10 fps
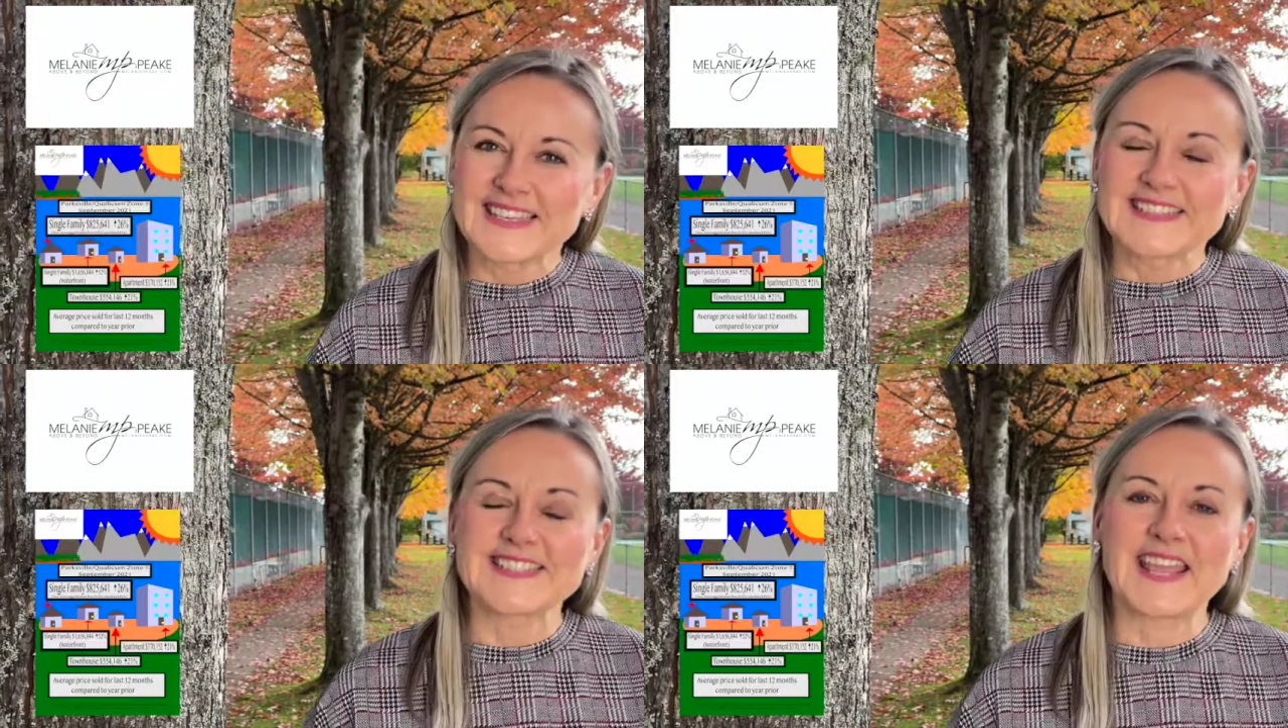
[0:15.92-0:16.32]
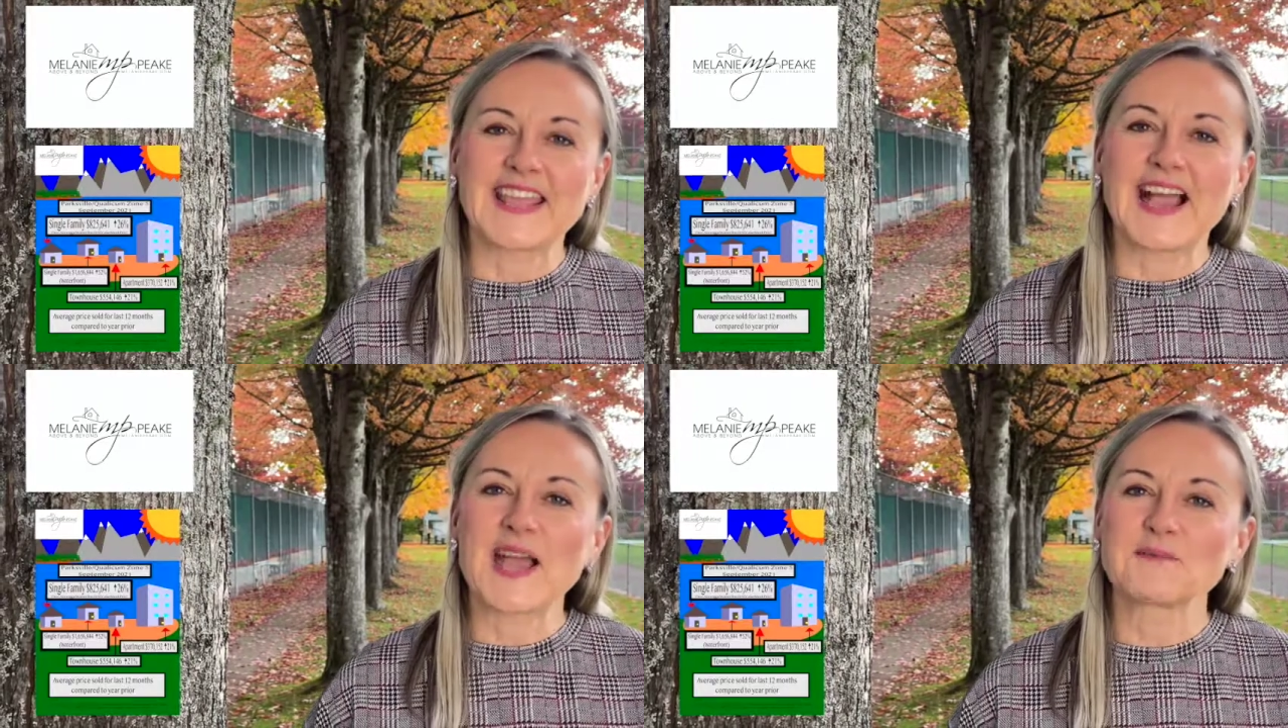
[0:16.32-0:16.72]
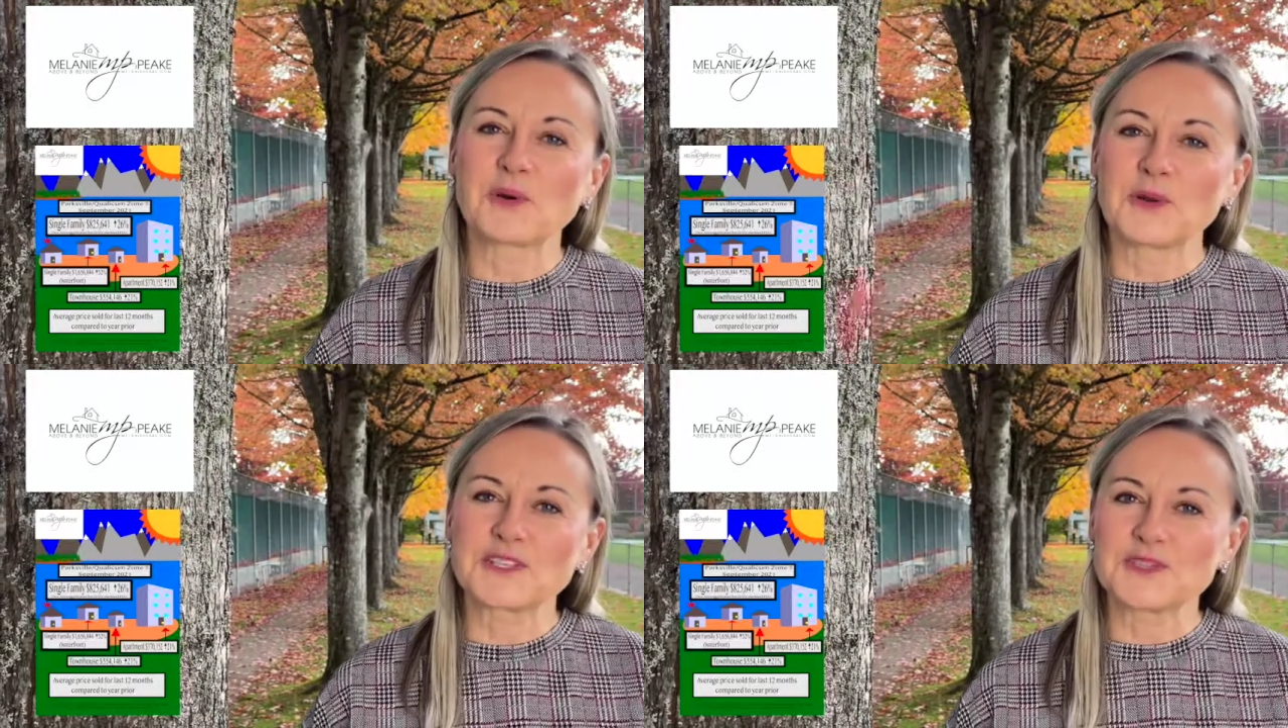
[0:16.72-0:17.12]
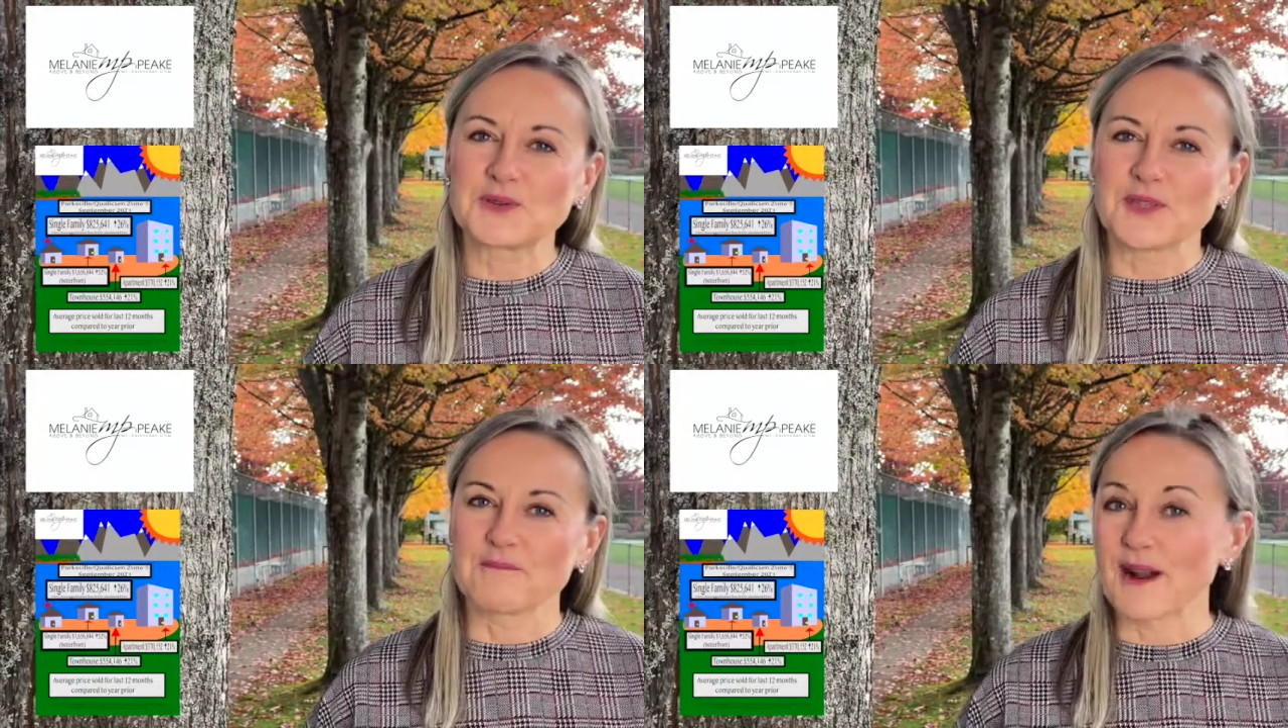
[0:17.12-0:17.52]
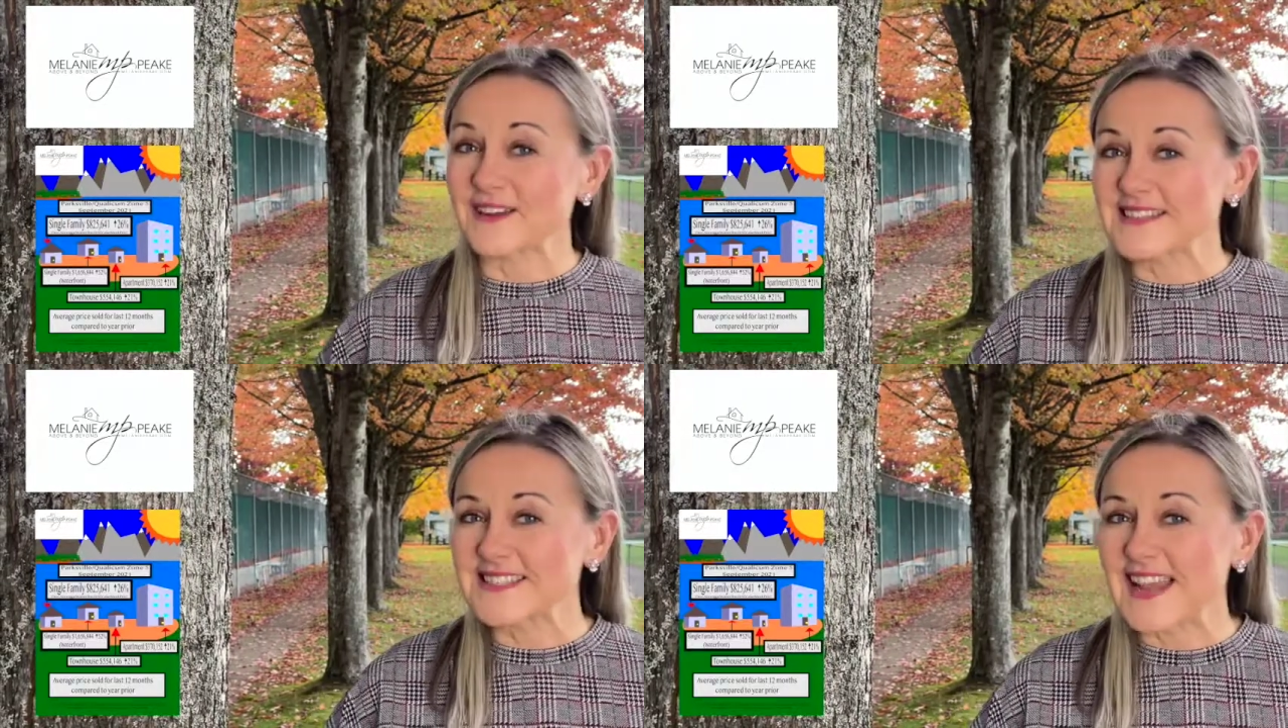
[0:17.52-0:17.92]
Today I'm going to do the
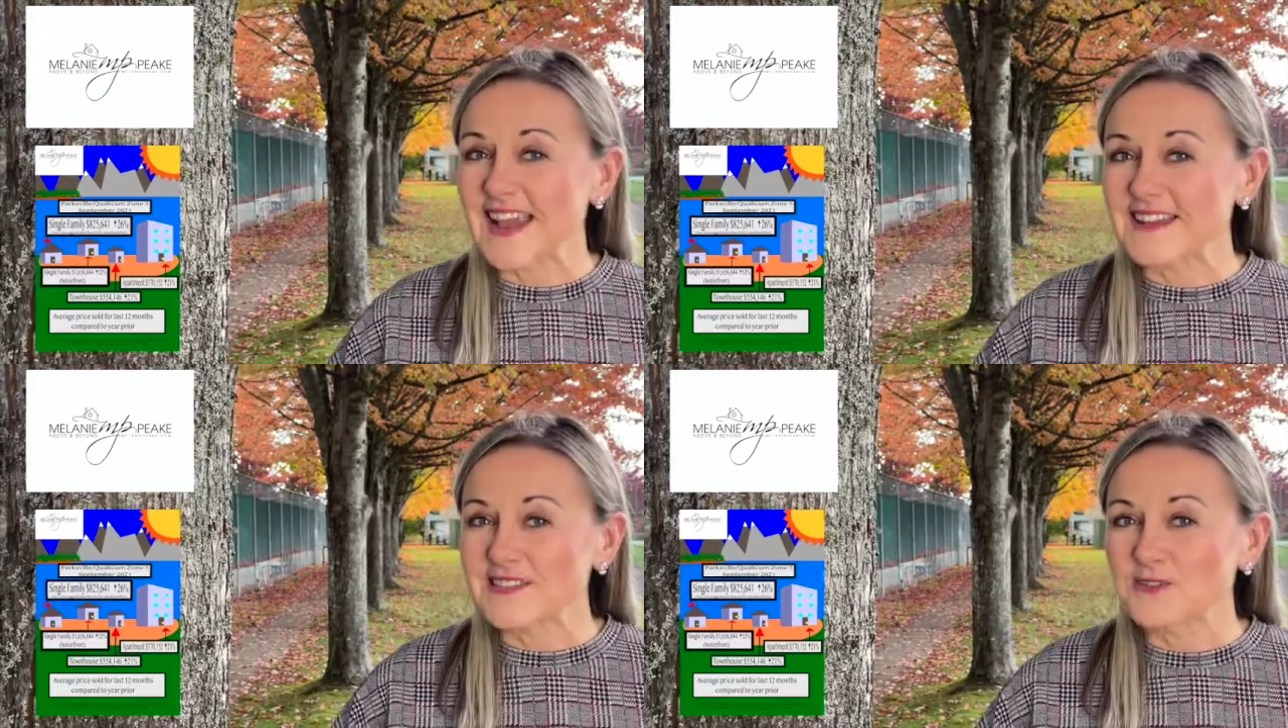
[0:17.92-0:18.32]
market stats